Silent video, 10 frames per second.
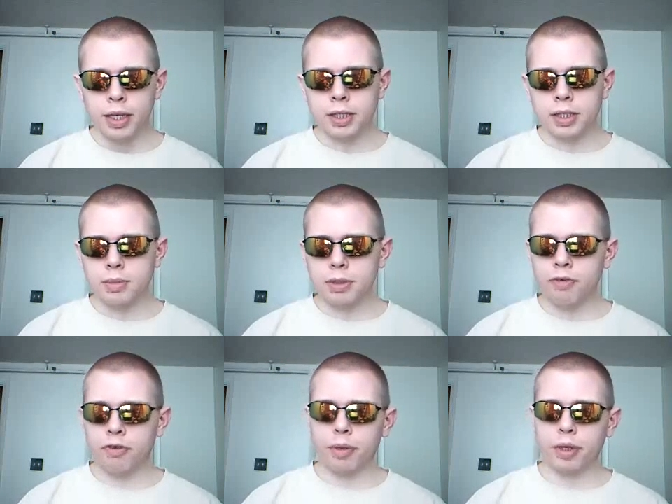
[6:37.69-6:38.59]
Its clumsy
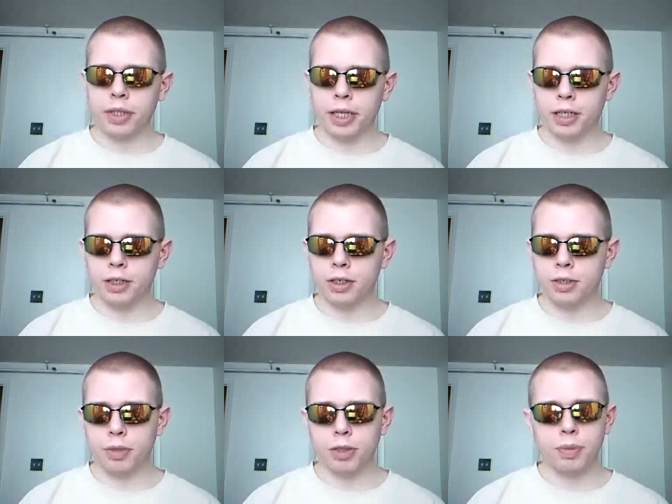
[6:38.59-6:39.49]
form on land
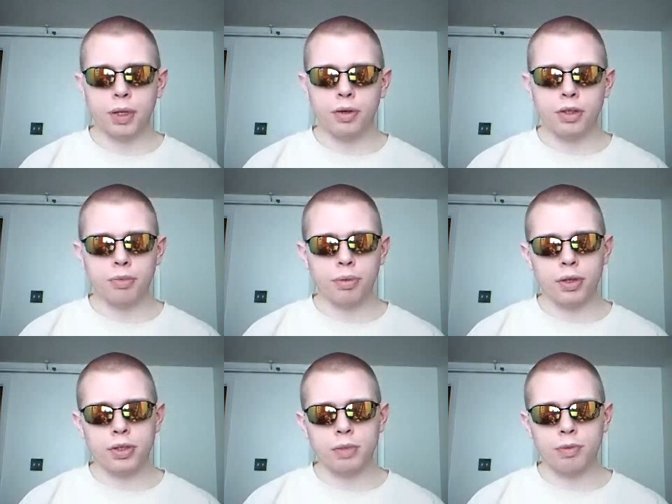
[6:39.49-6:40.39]
does much better in the
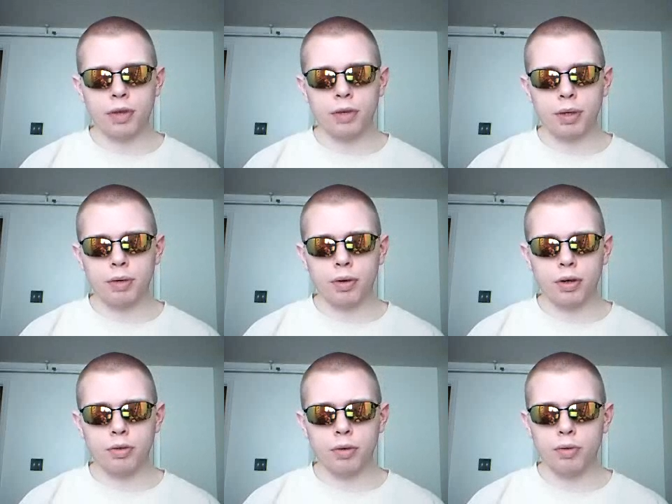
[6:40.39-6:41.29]
buoyancy provided by
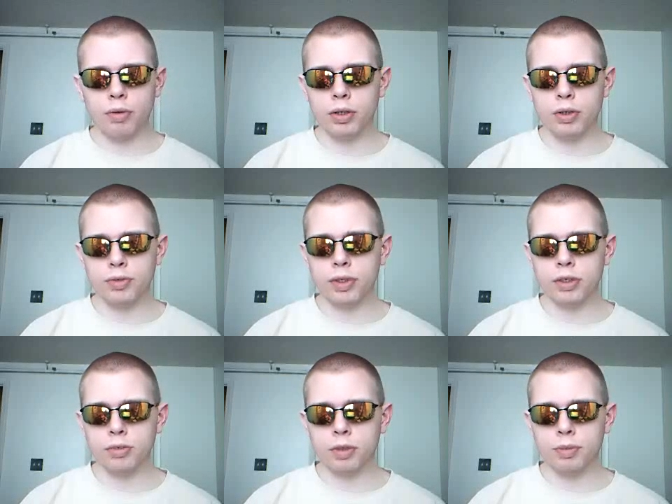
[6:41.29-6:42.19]
water, where one useful
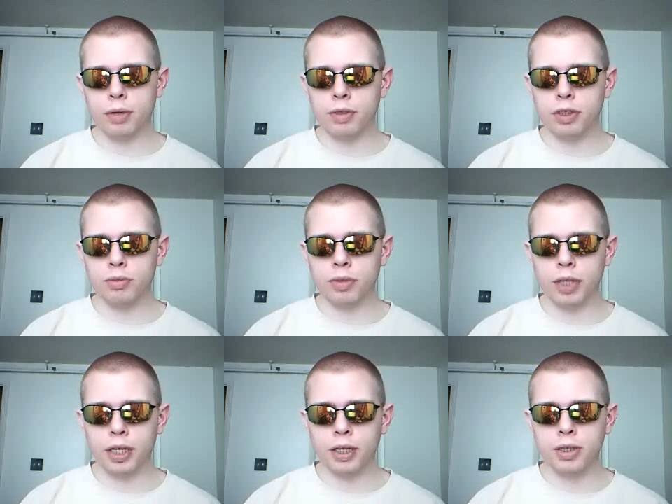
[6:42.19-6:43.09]
instrument upon which it
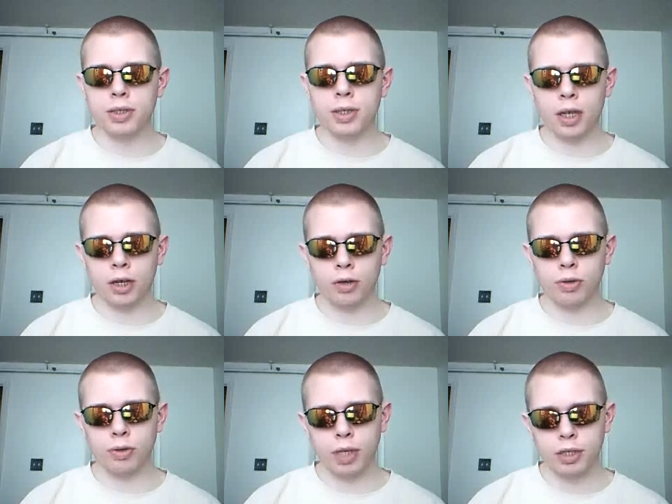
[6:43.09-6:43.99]
relies is
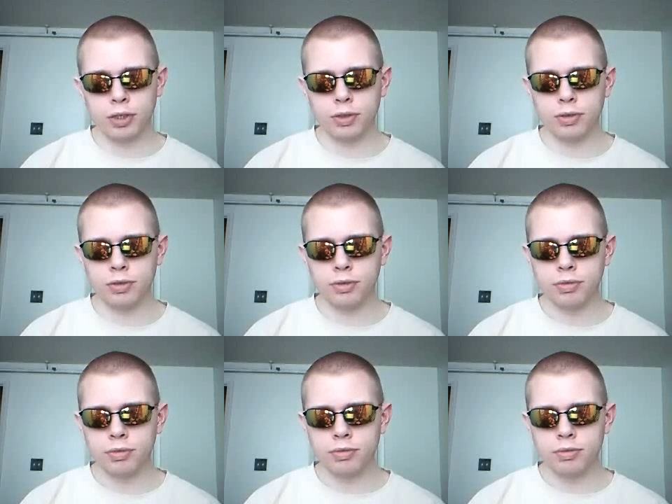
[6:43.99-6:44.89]
echolocation.
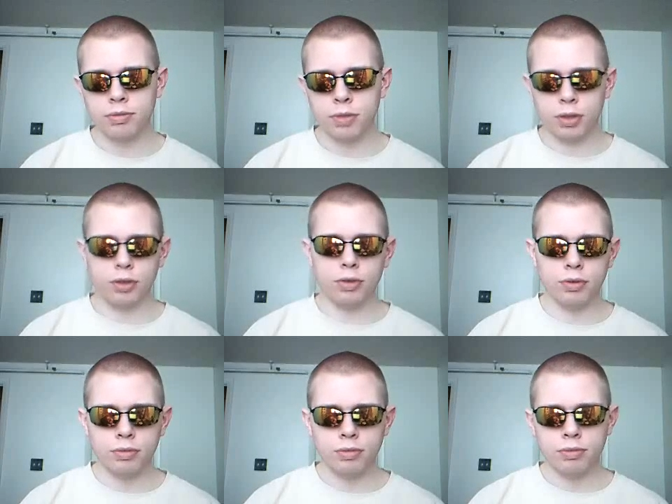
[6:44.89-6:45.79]
You
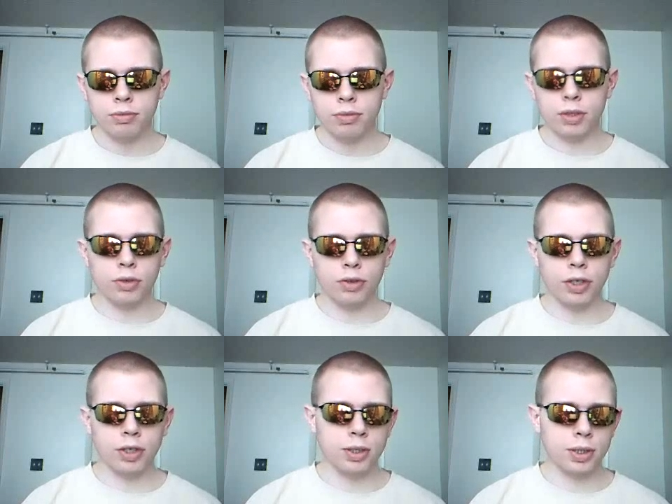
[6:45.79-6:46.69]
know, the sort of
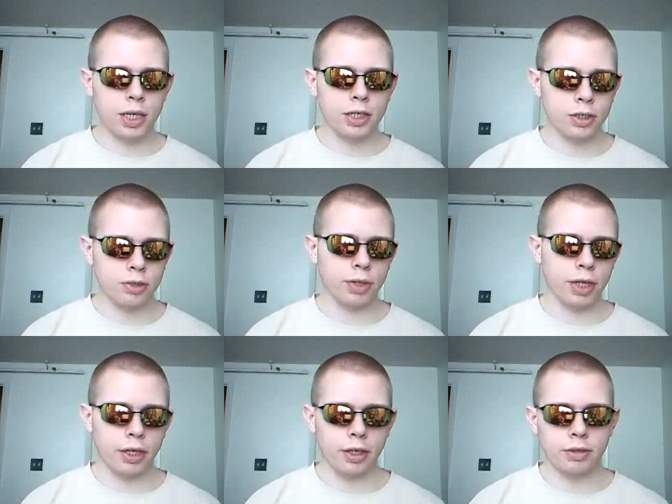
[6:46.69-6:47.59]
thing cetaceans
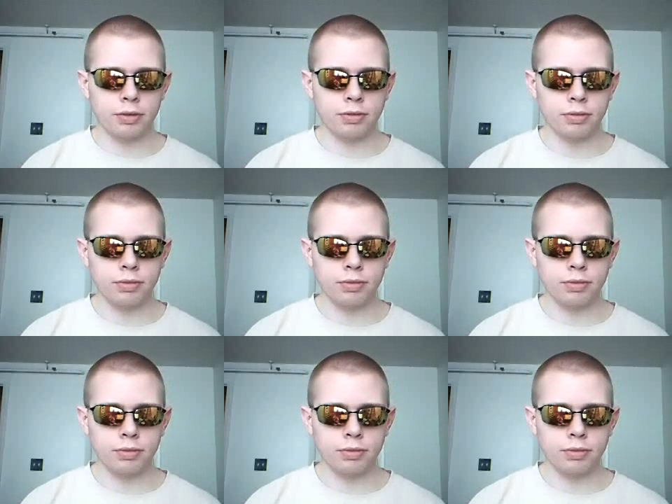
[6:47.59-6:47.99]
rely on.